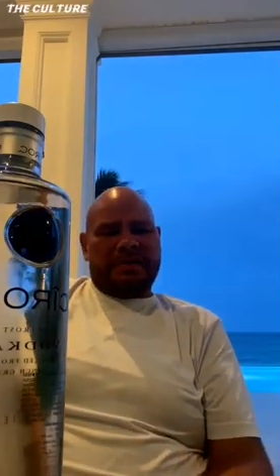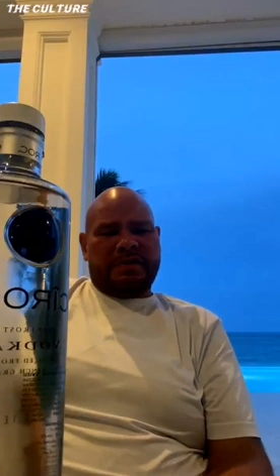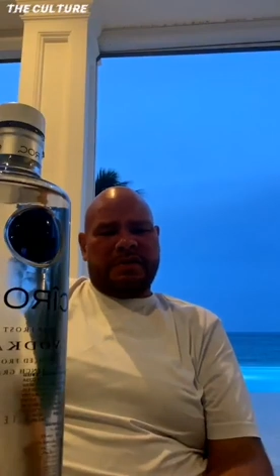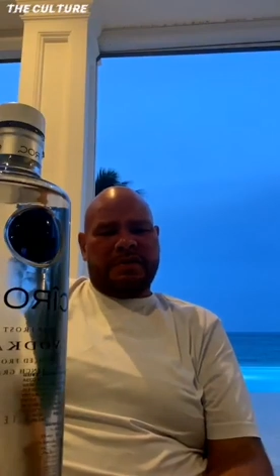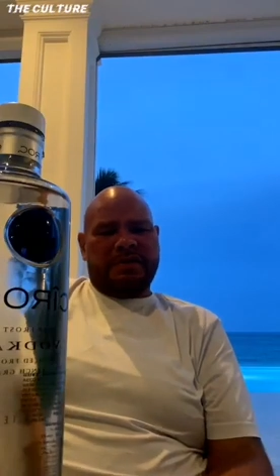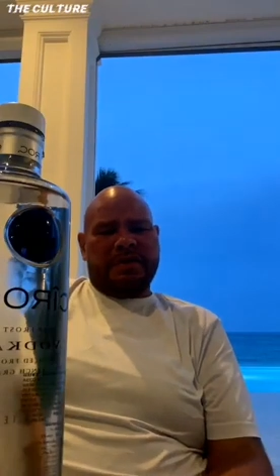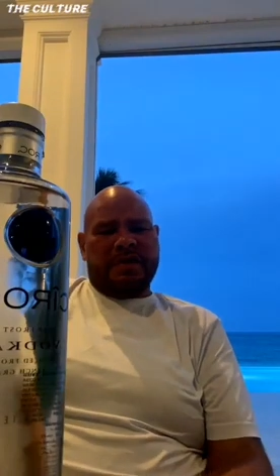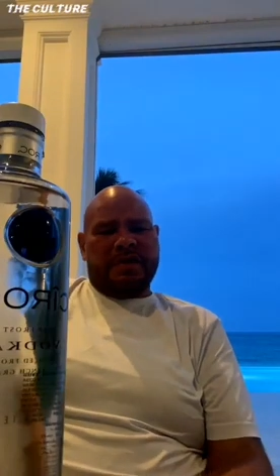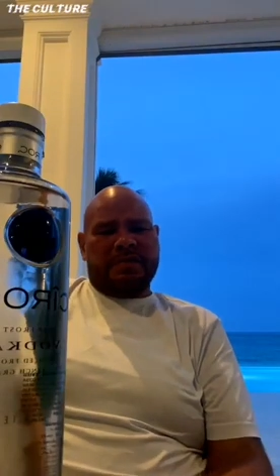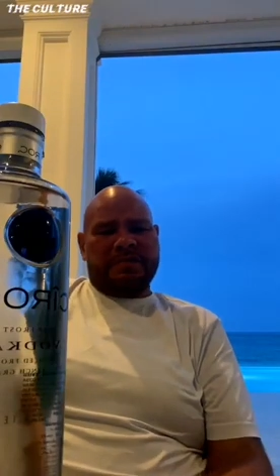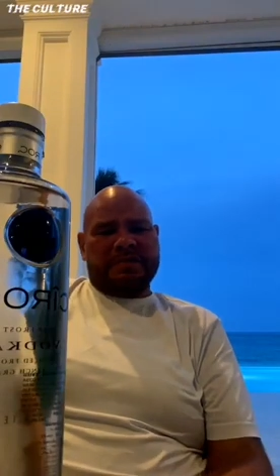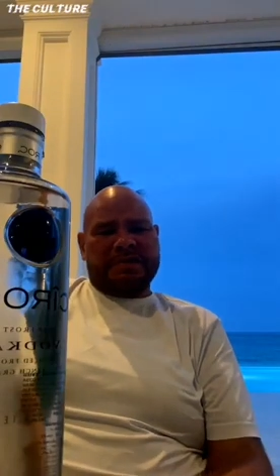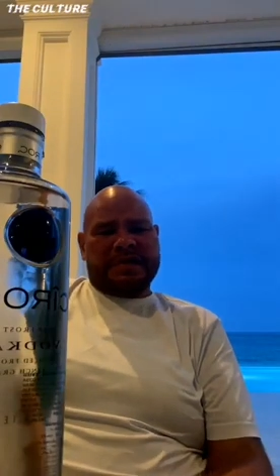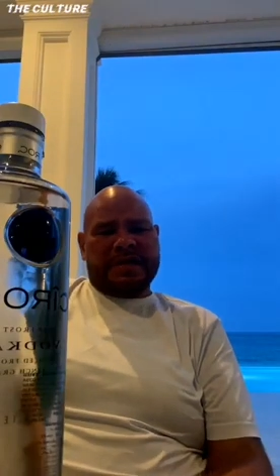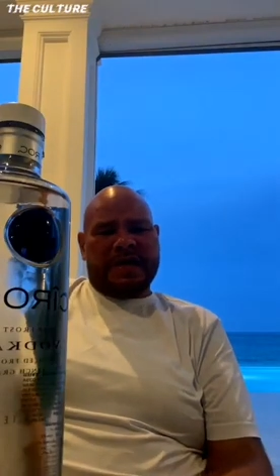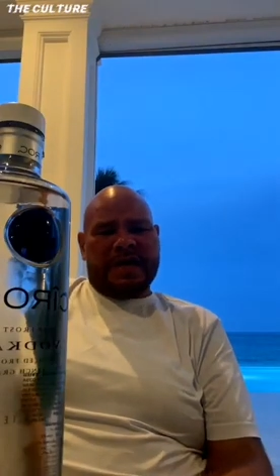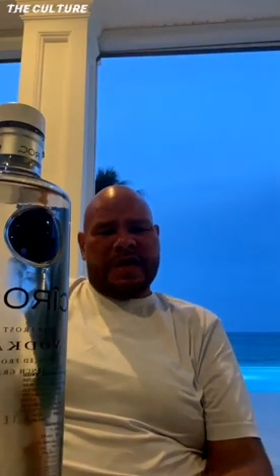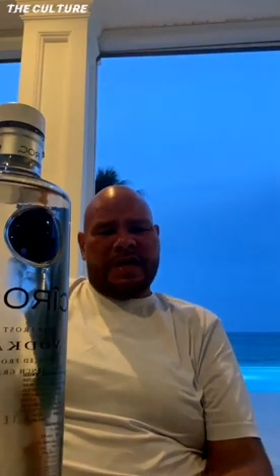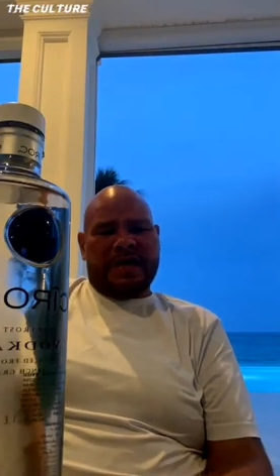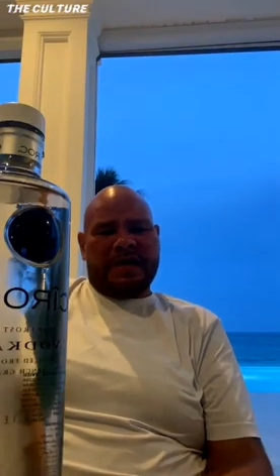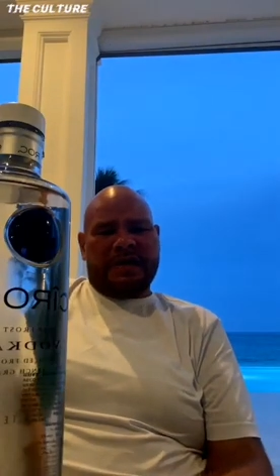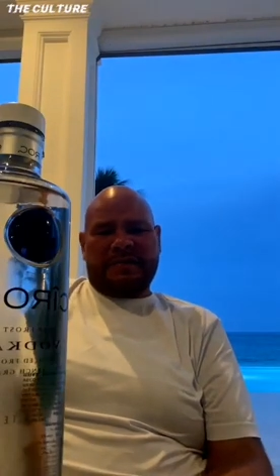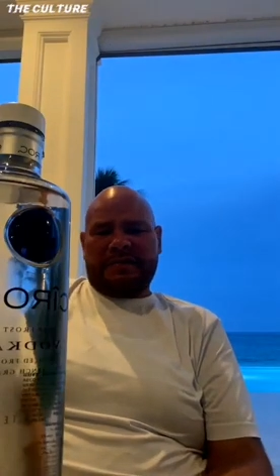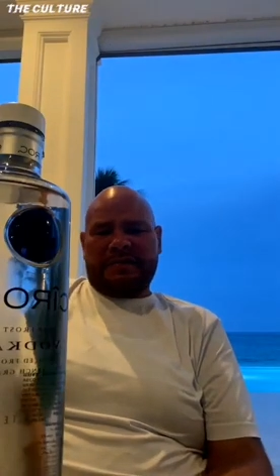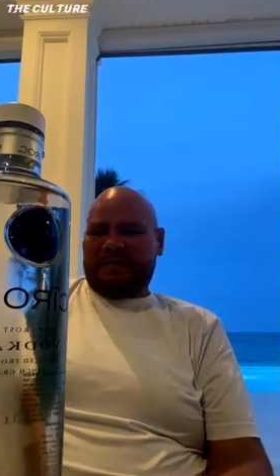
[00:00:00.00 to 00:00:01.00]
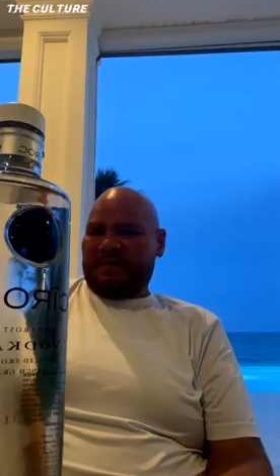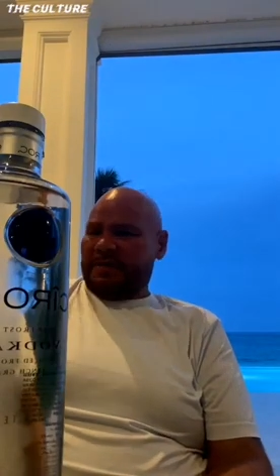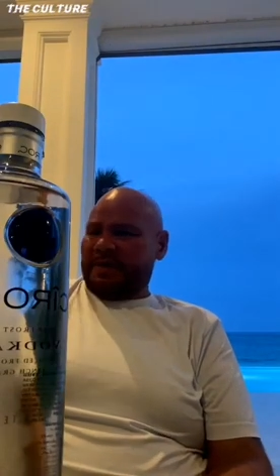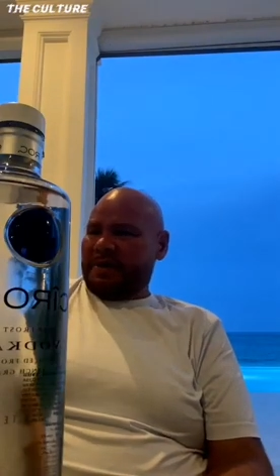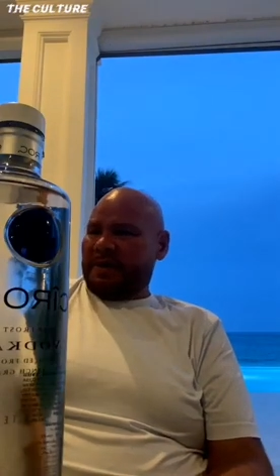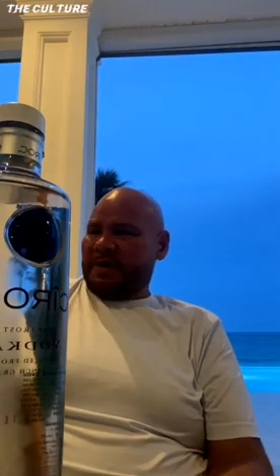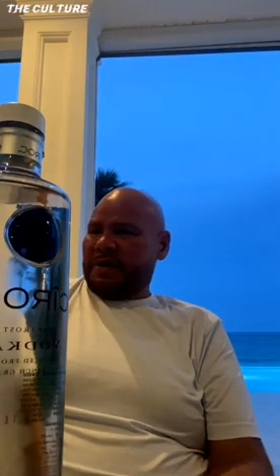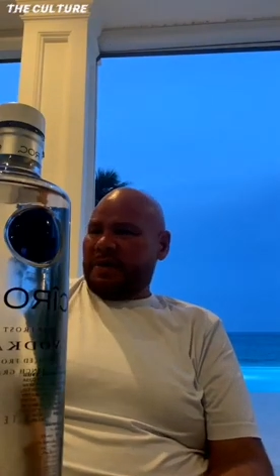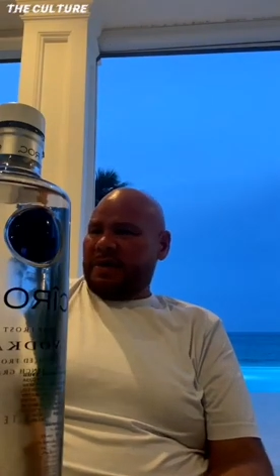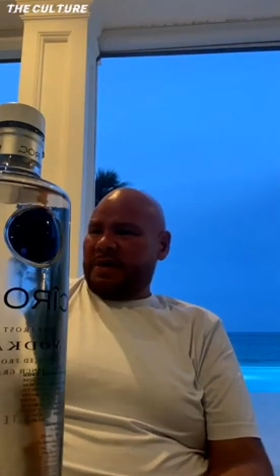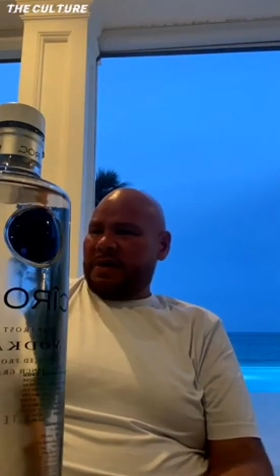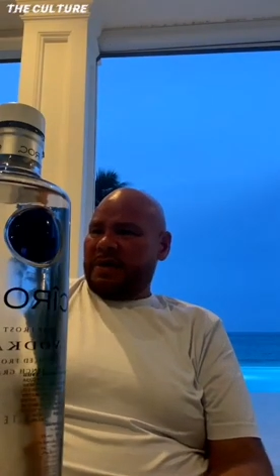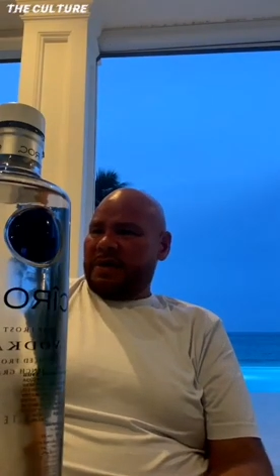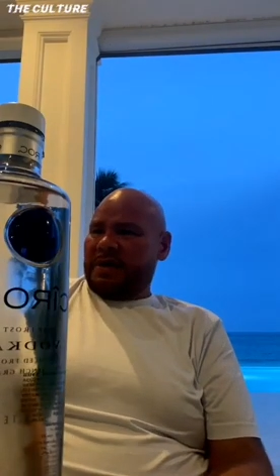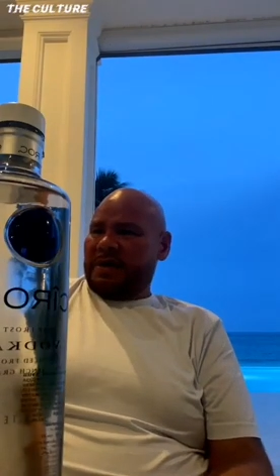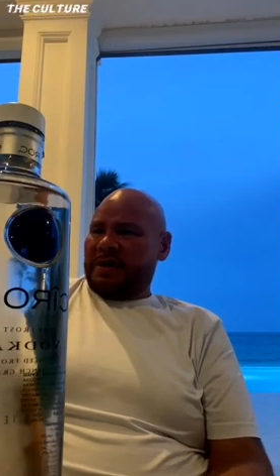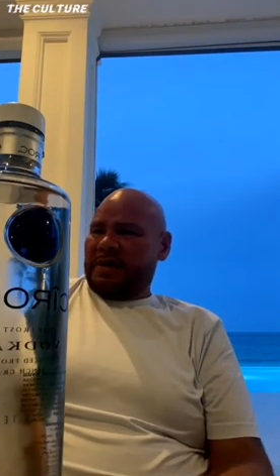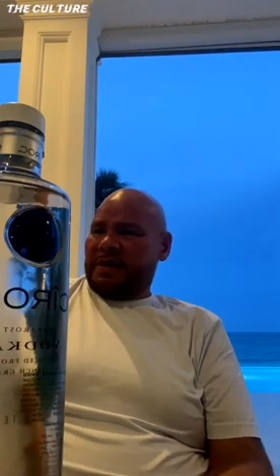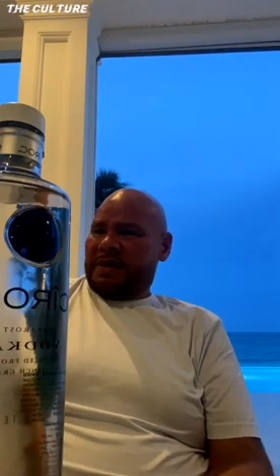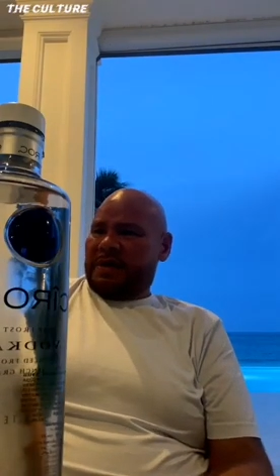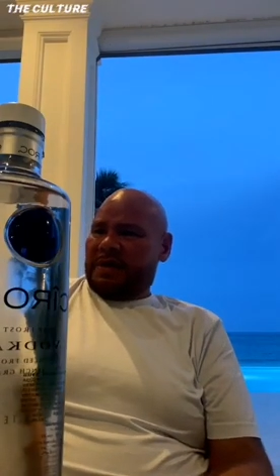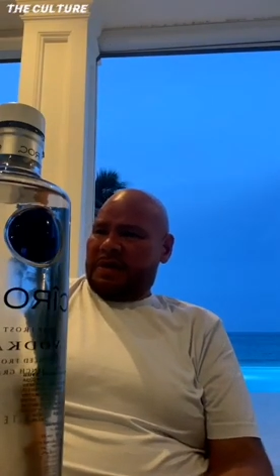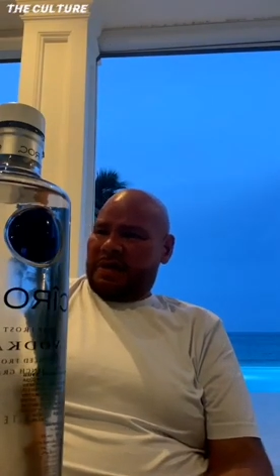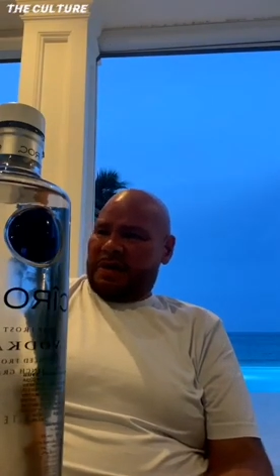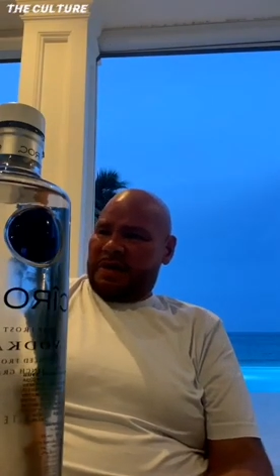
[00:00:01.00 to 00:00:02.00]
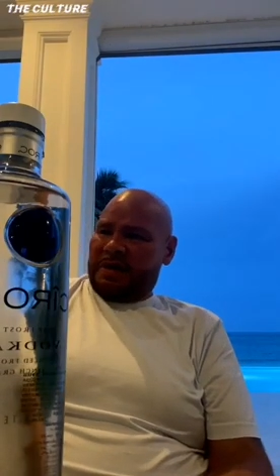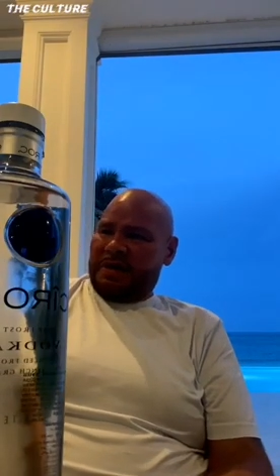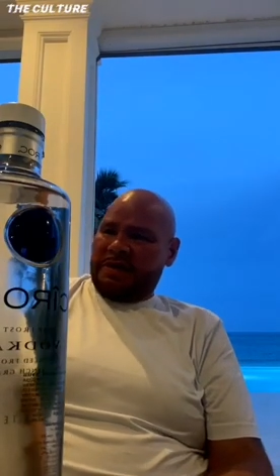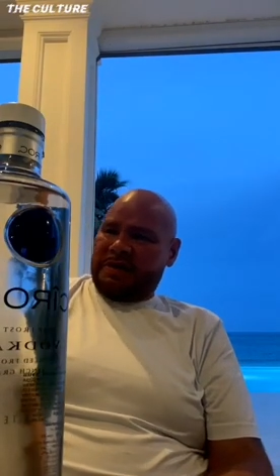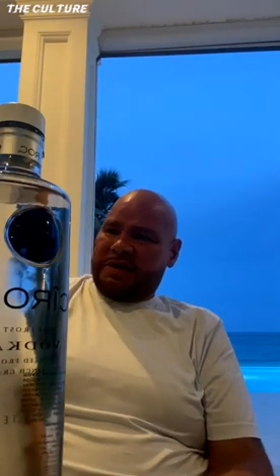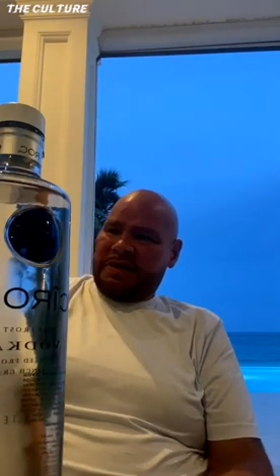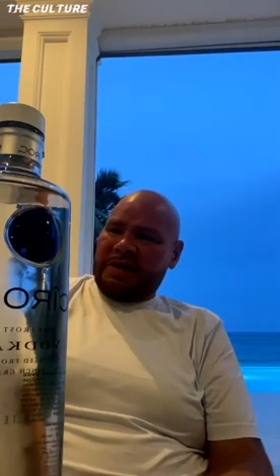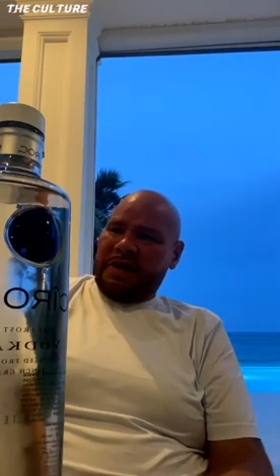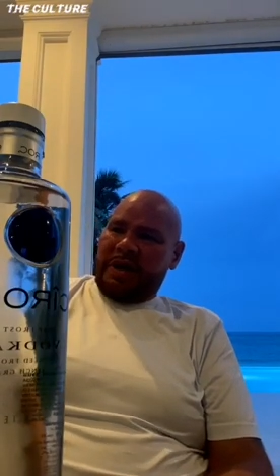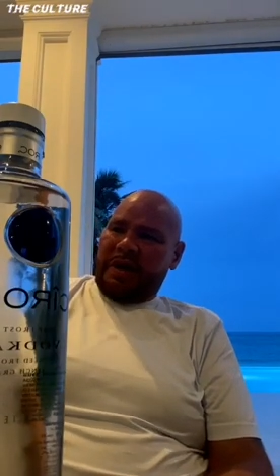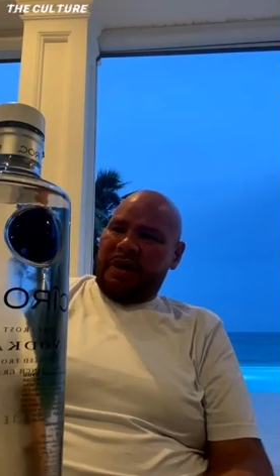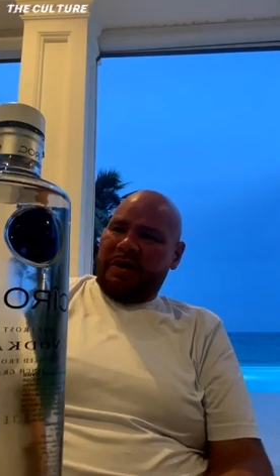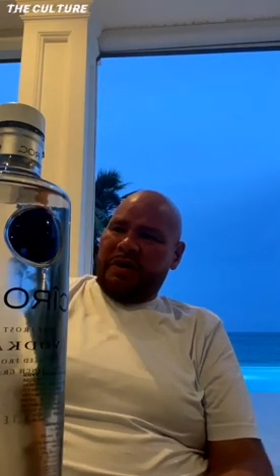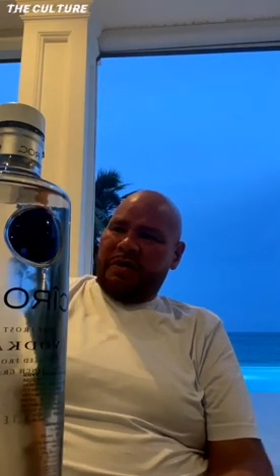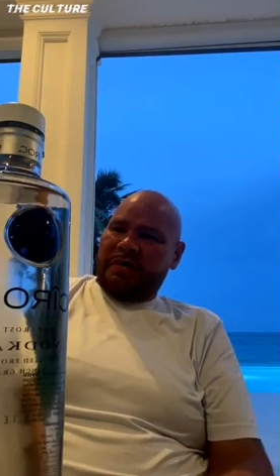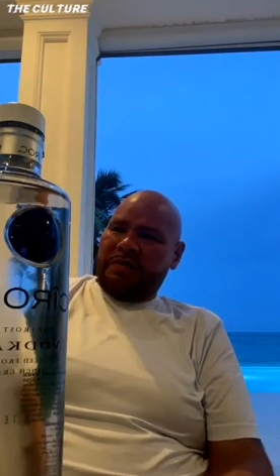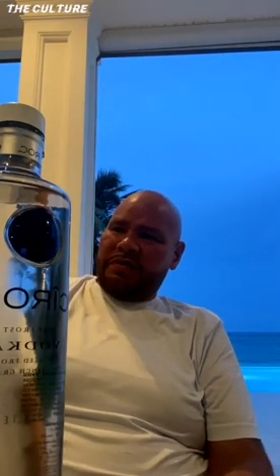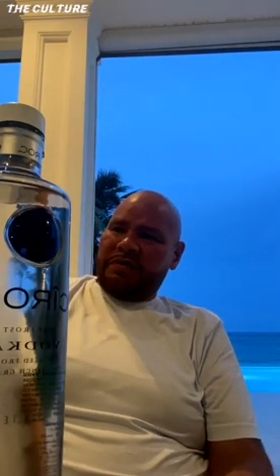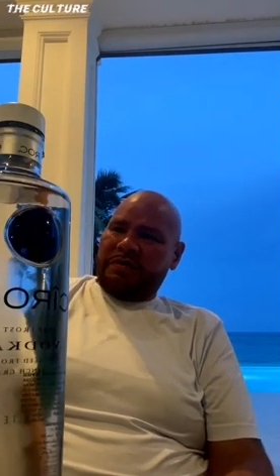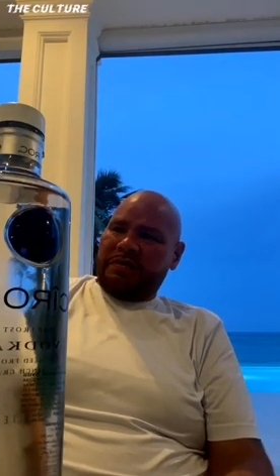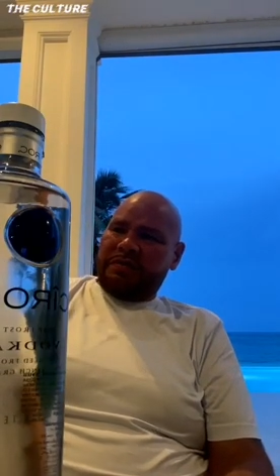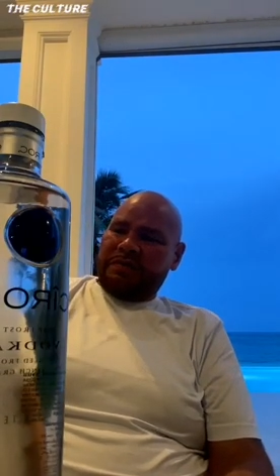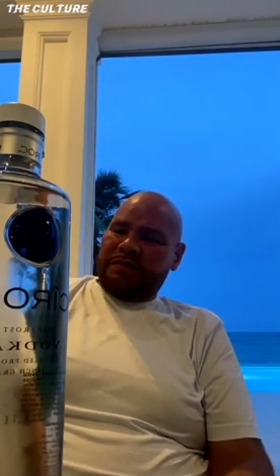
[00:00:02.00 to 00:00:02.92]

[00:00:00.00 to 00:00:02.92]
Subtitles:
You know what I'm saying? And so